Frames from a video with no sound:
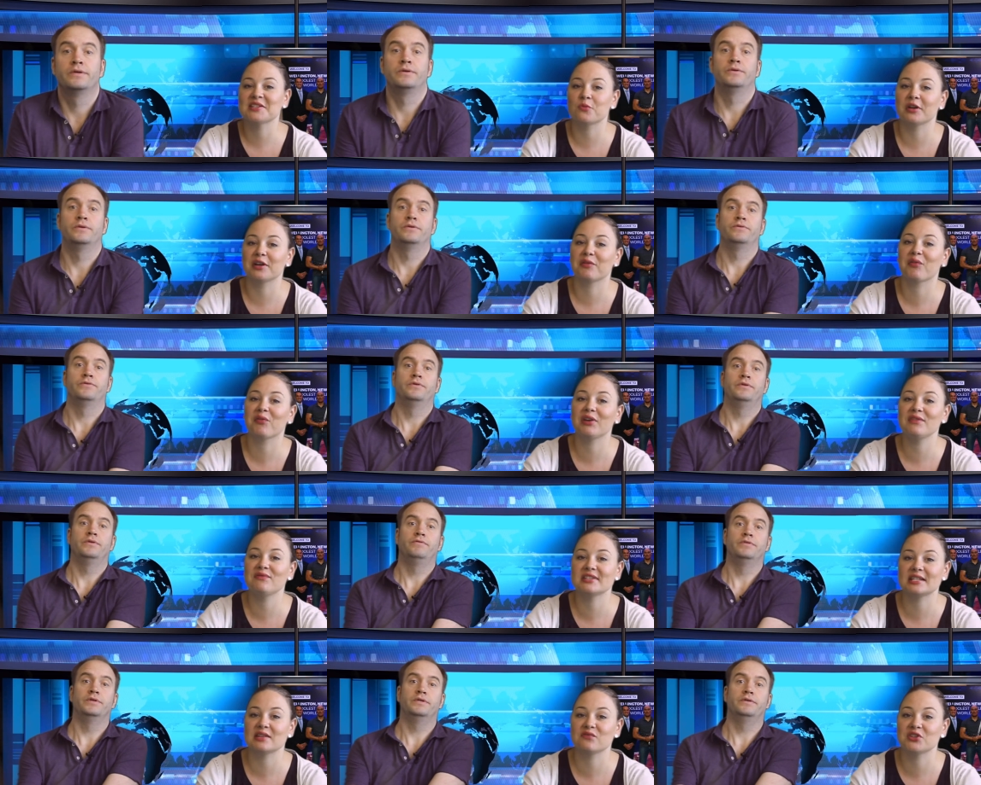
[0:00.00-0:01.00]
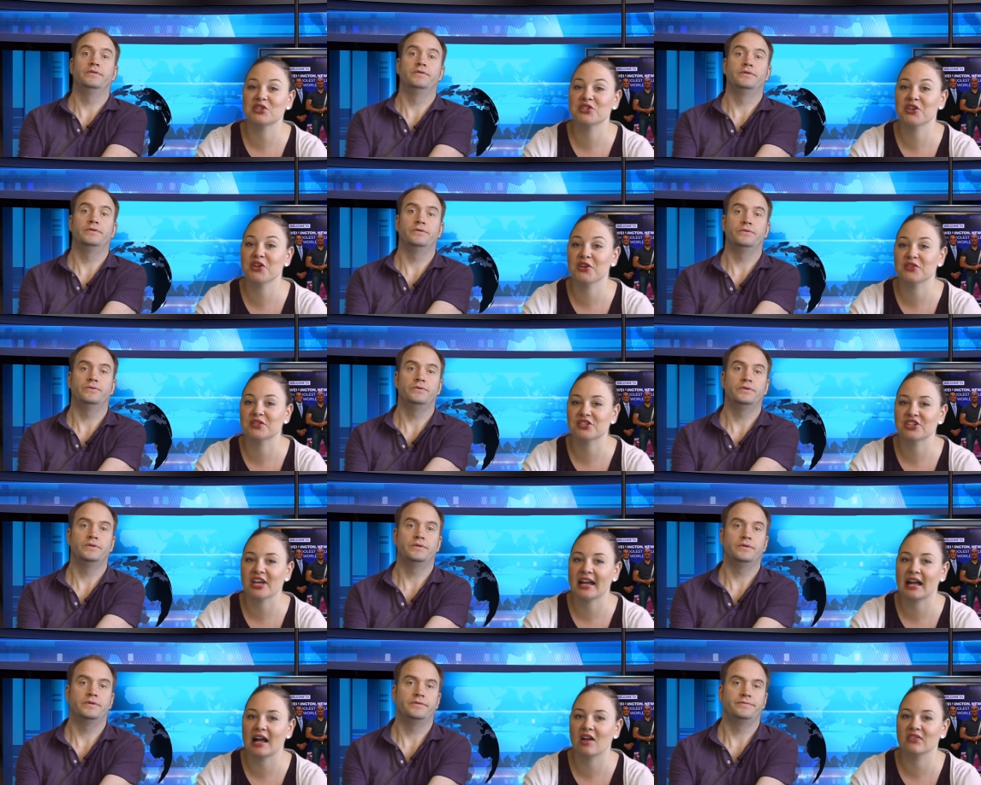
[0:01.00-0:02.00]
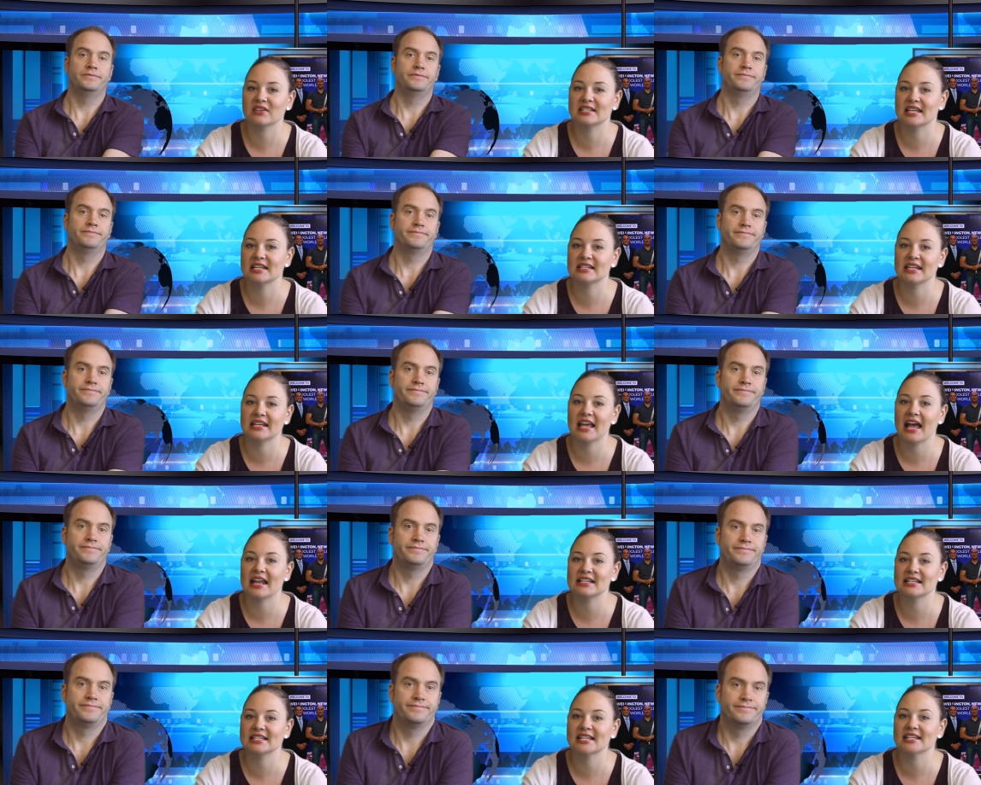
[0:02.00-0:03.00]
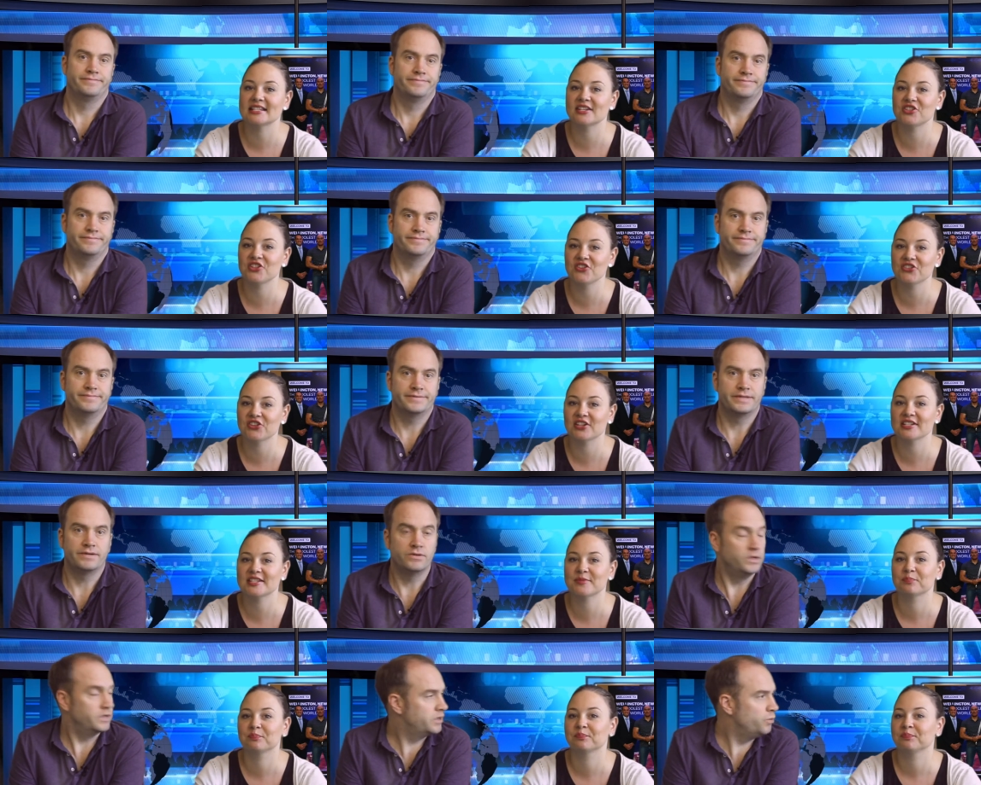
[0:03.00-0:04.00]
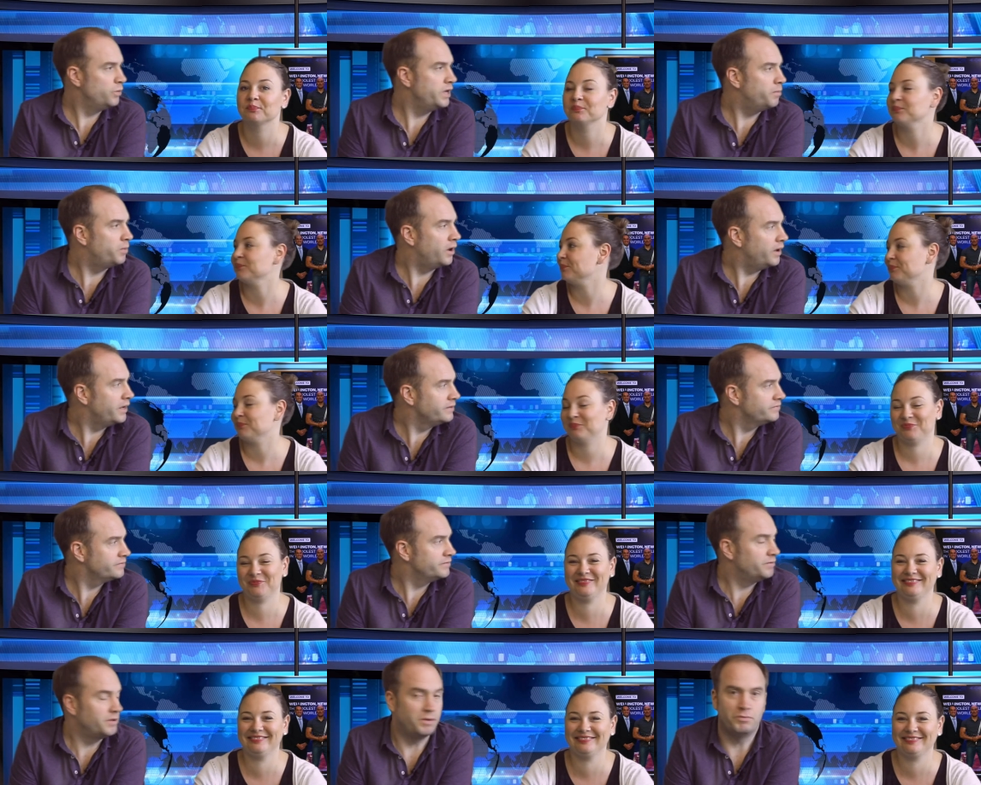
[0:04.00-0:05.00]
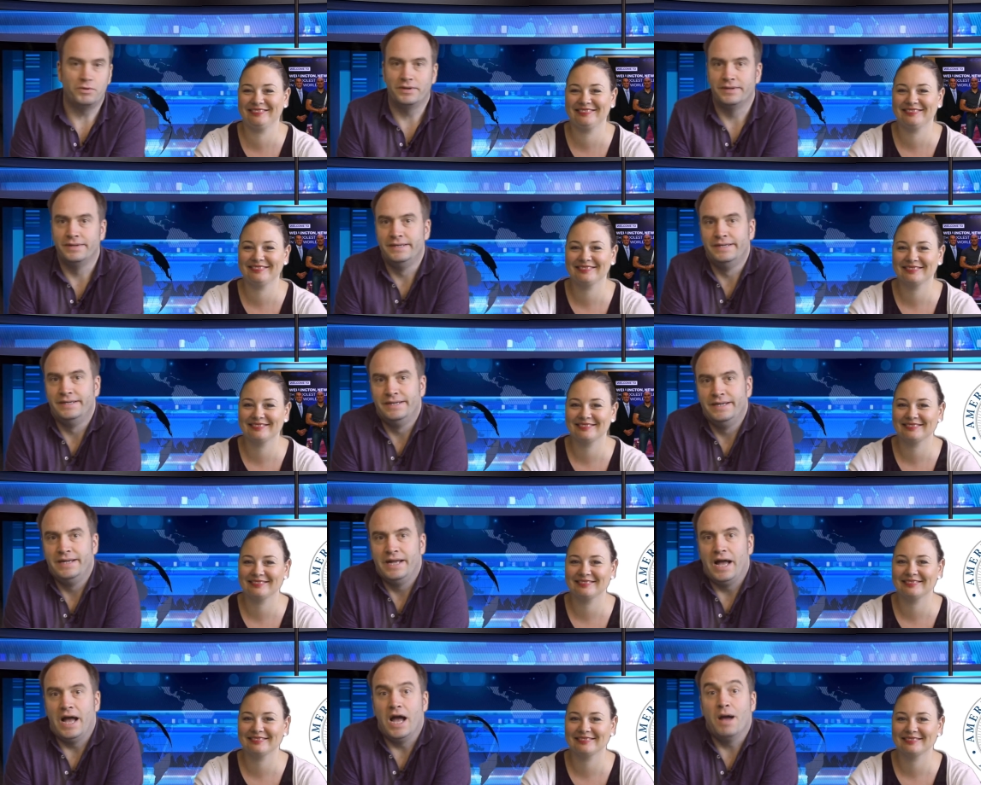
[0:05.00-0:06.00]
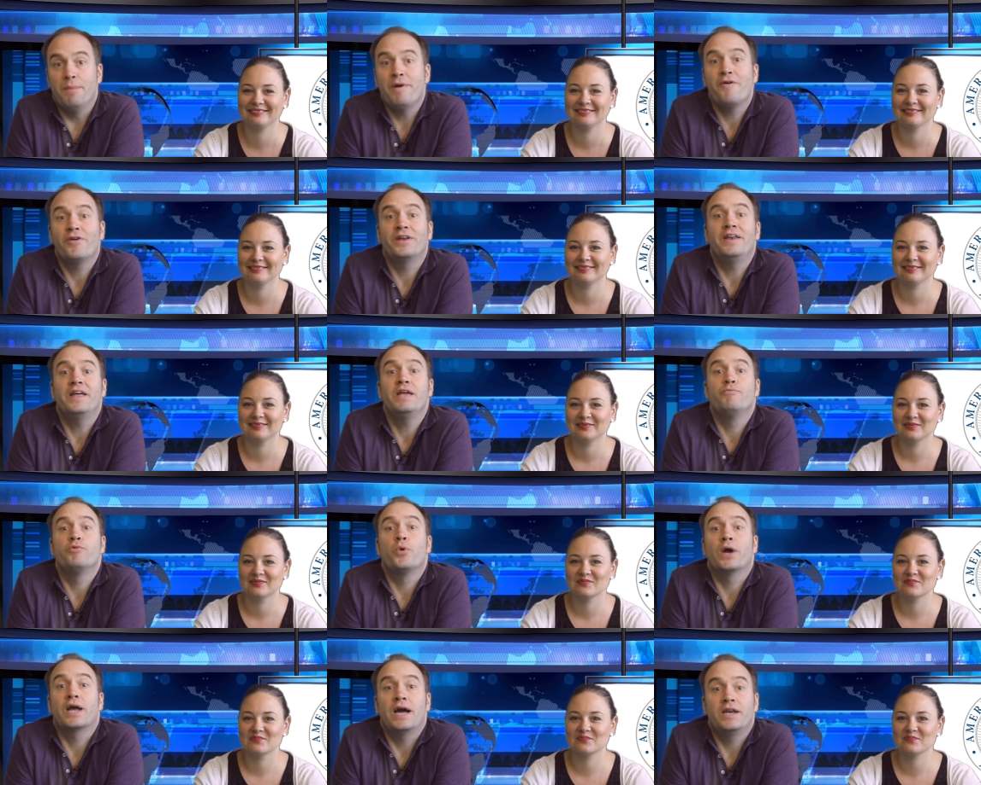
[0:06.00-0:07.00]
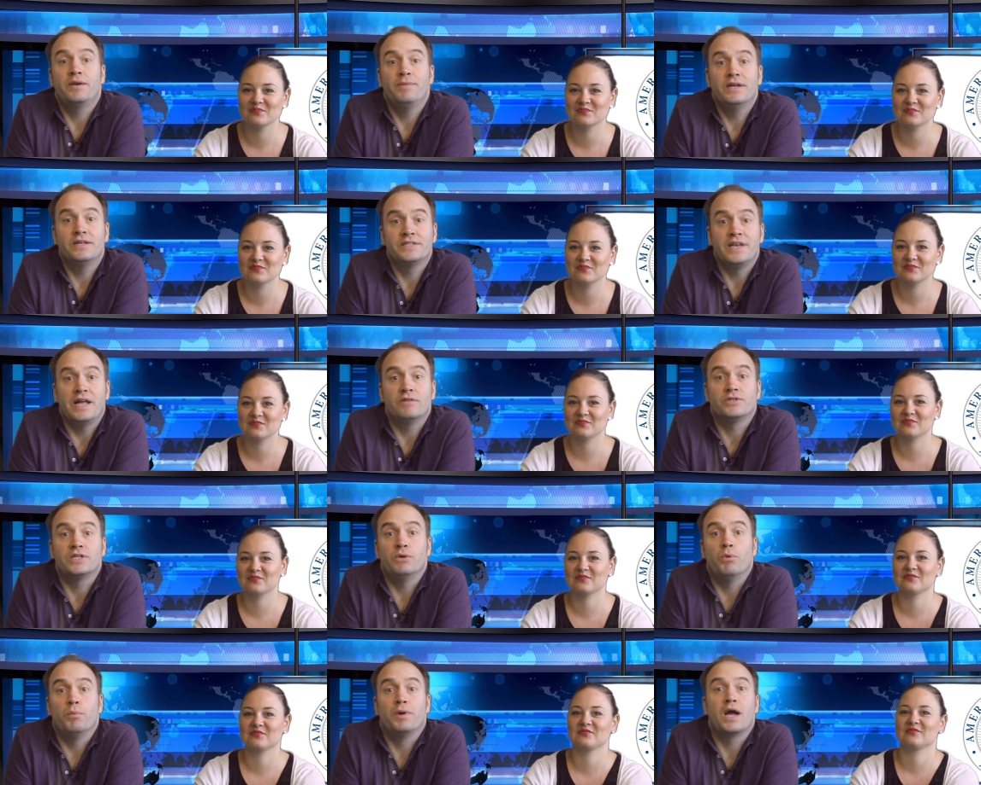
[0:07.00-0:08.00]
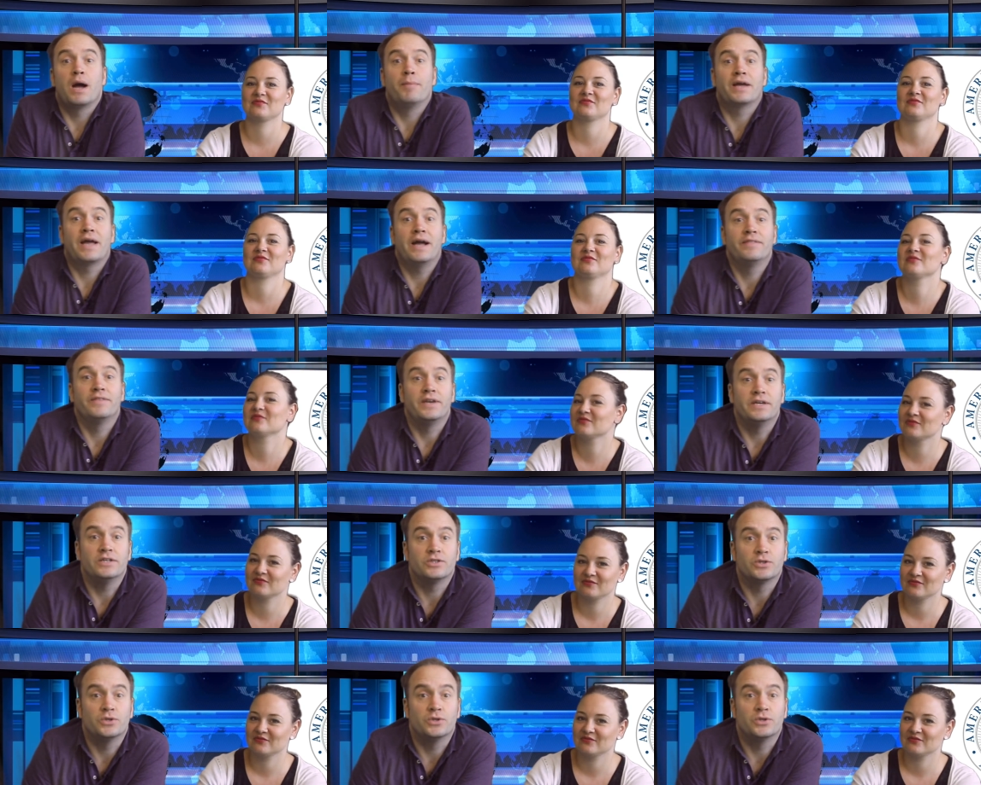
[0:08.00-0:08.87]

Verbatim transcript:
Speaker 1: to win a free visit for two to check out the city and its institutions.
Speaker 2: Can we apply? American Hebrew Academy has announced it will become a candidate